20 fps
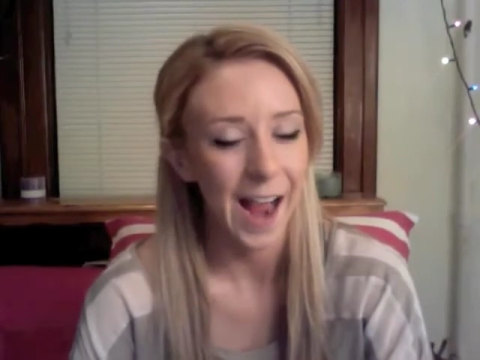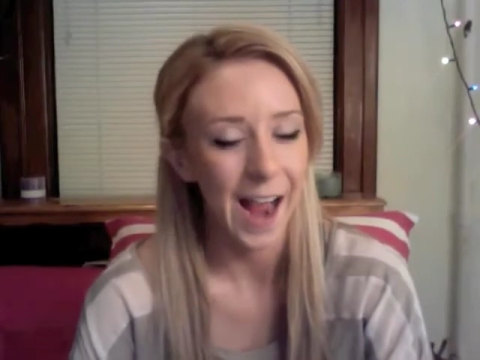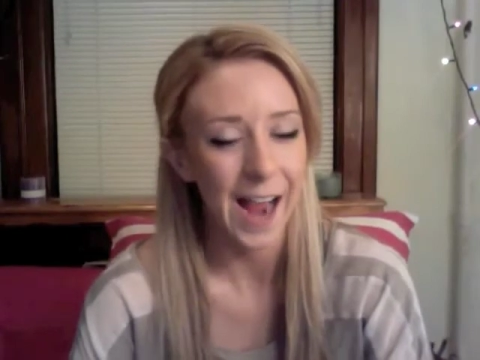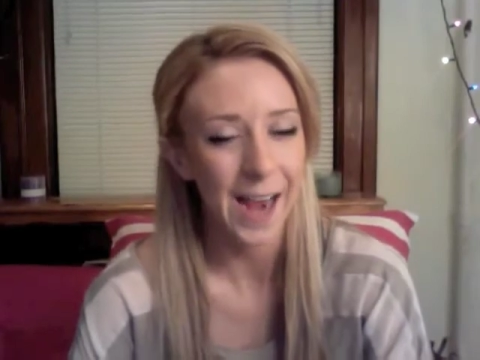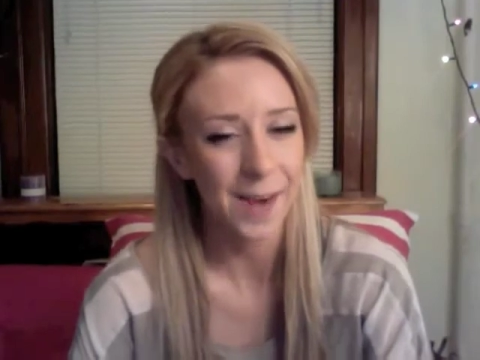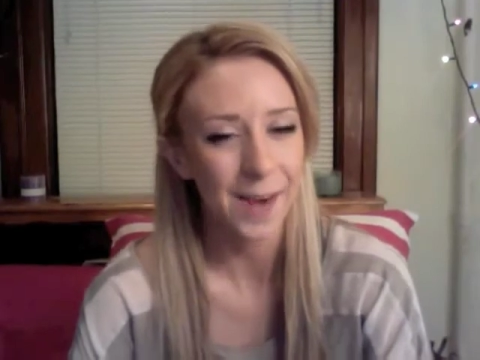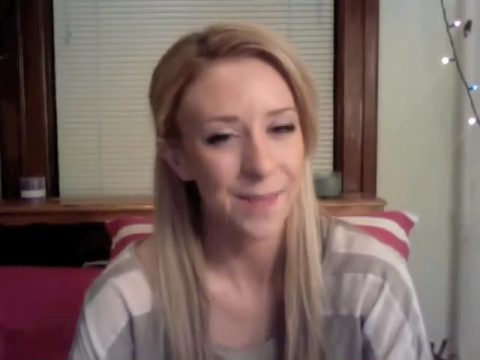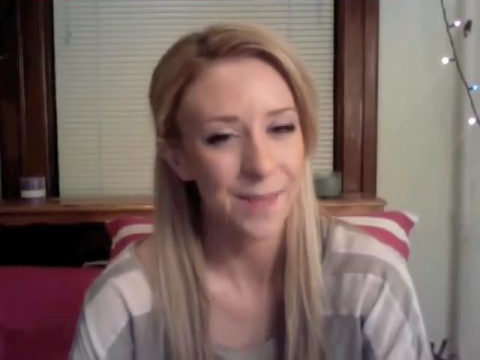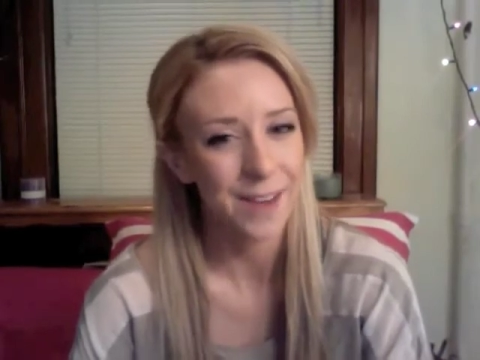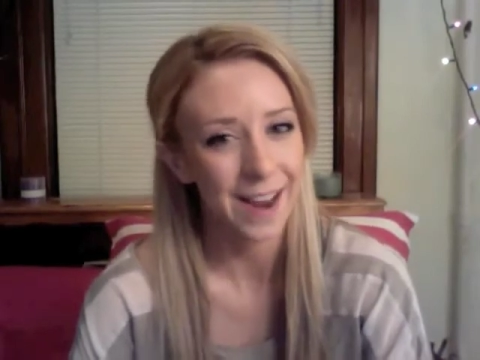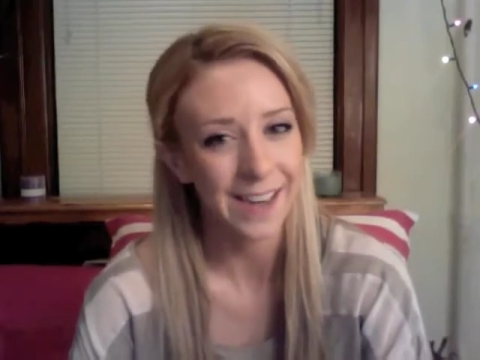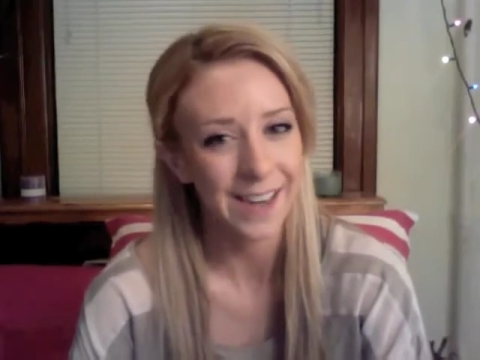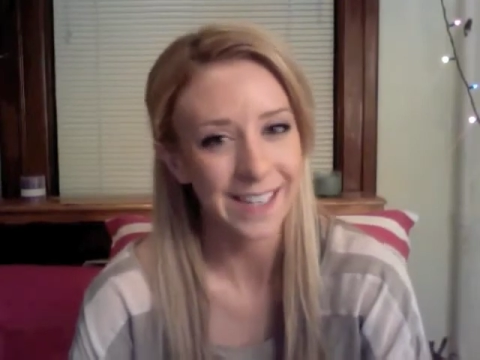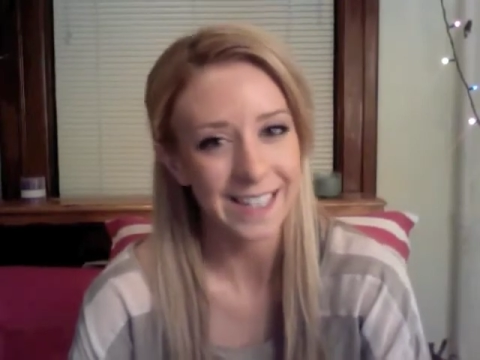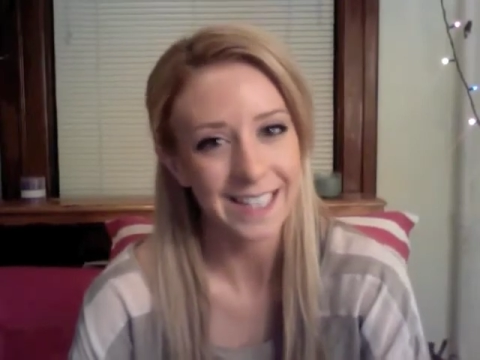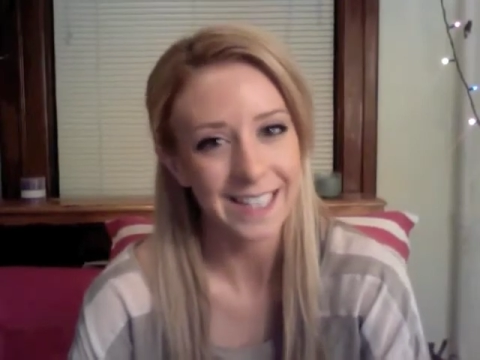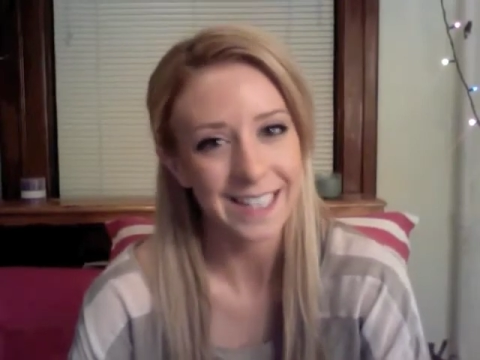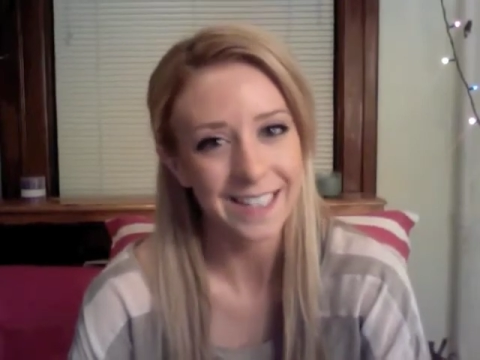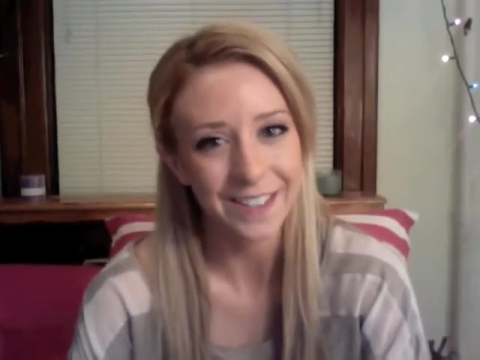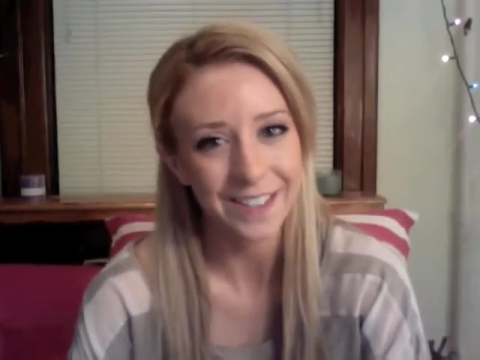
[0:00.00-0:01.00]
I'm not
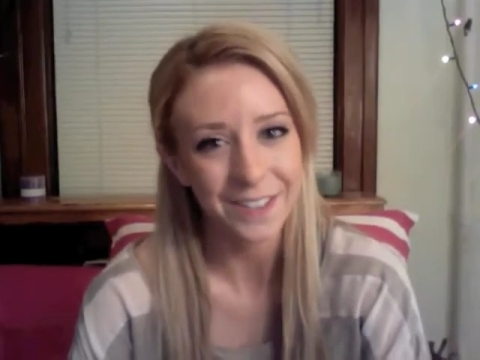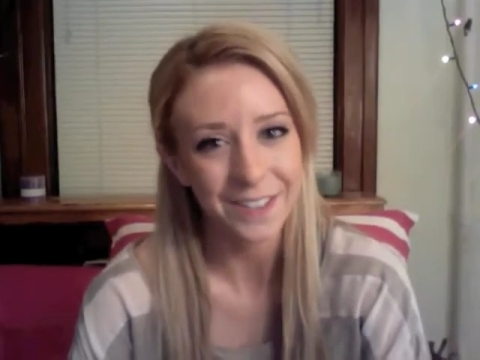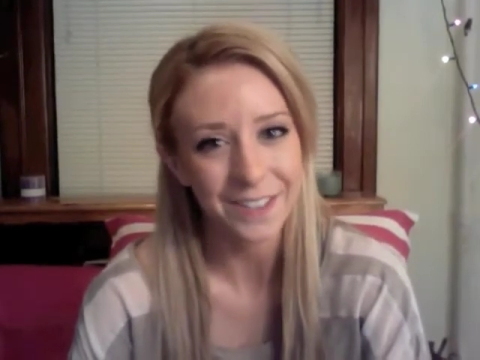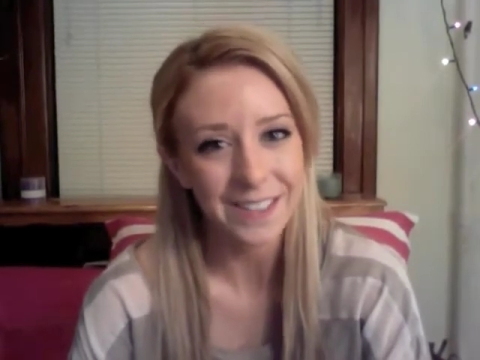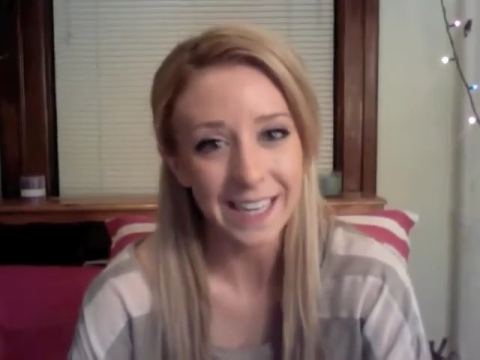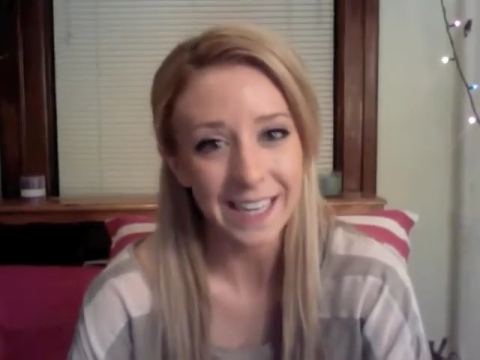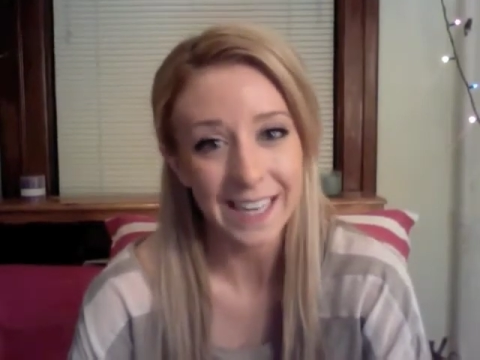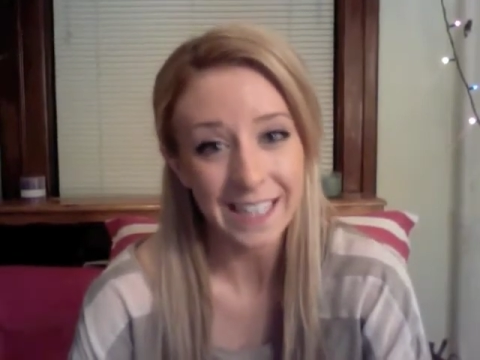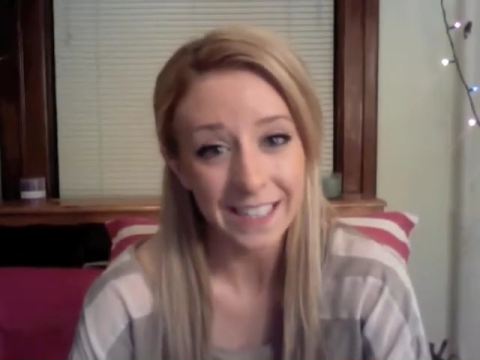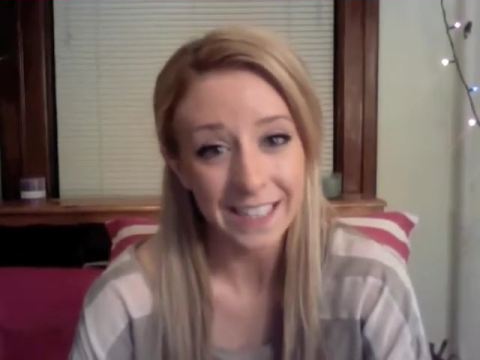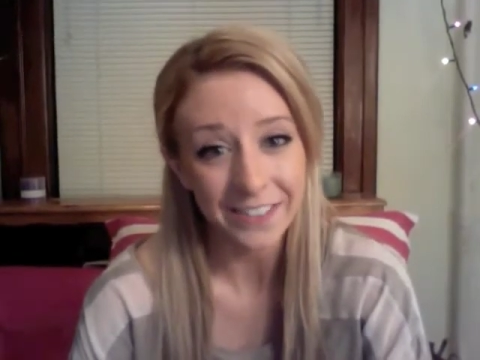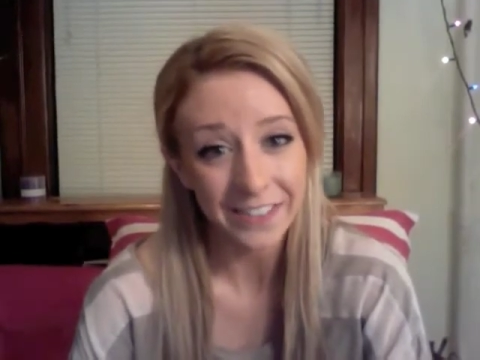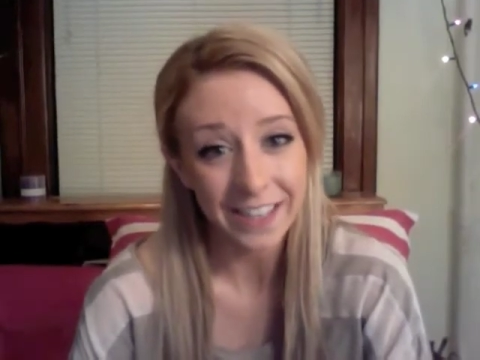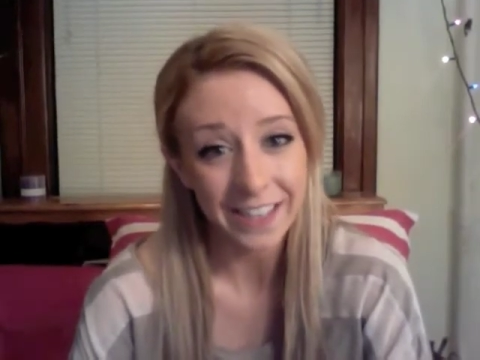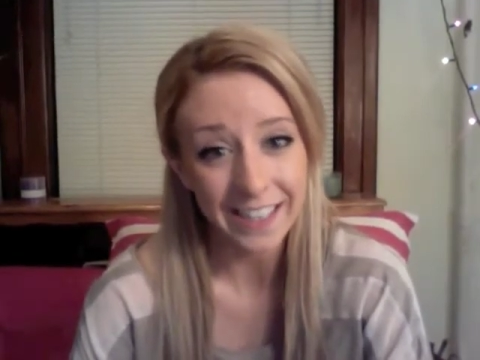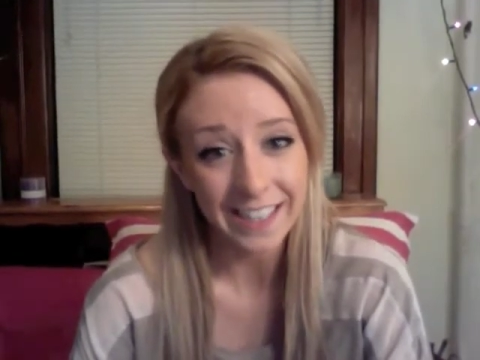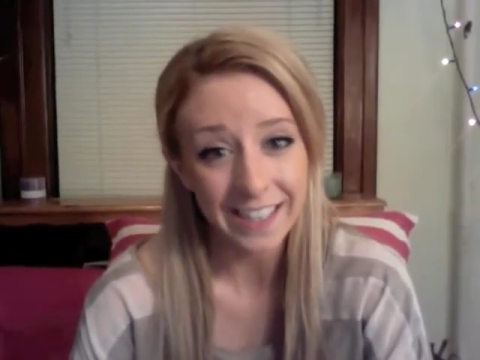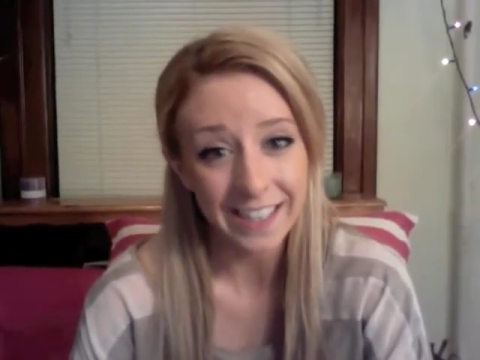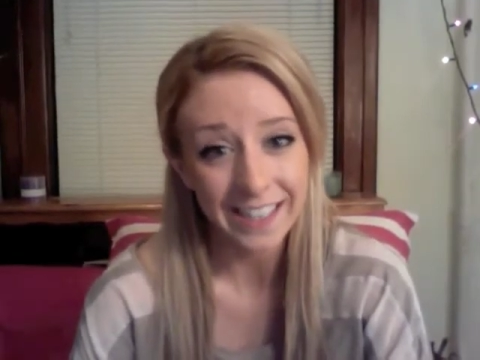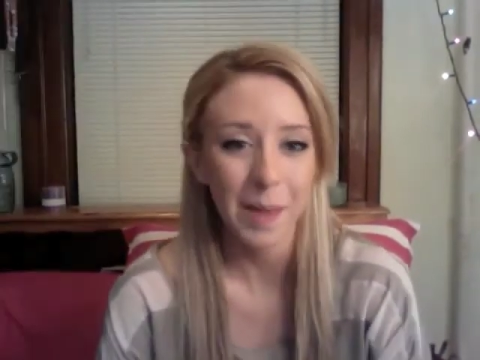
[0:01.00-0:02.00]
eating those
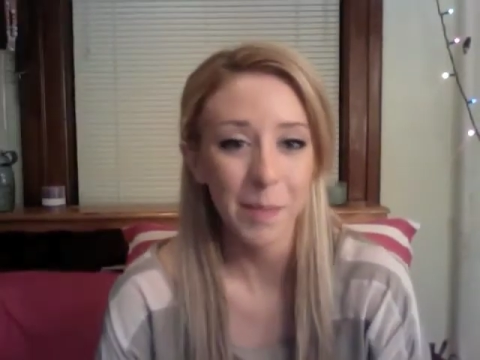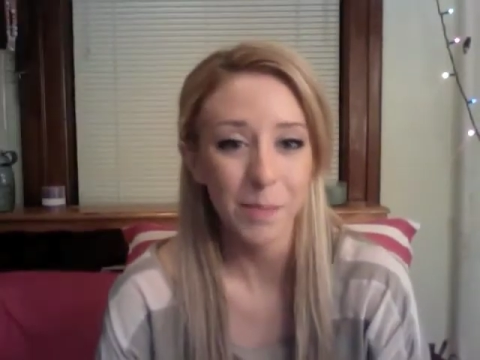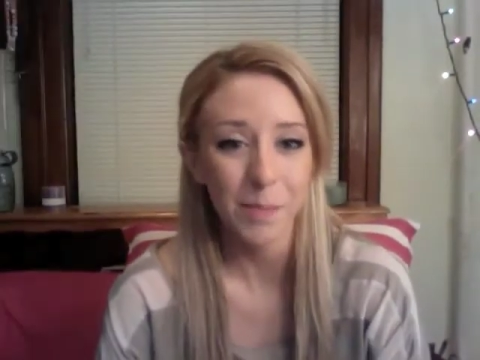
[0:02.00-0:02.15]
anyway.